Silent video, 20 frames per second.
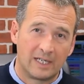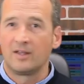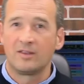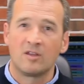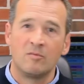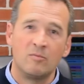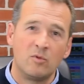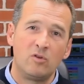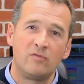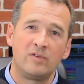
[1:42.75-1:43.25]

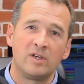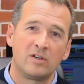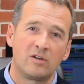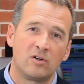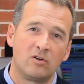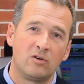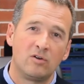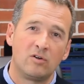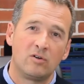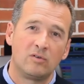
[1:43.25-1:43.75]
The moving
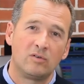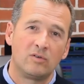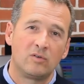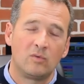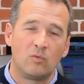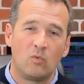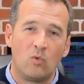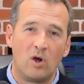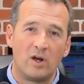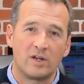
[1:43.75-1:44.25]
coil
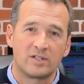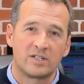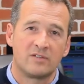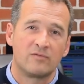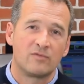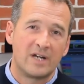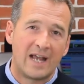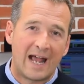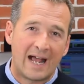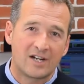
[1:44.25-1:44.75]
works in
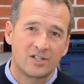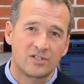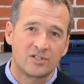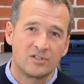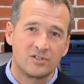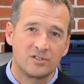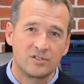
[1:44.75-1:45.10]
reaction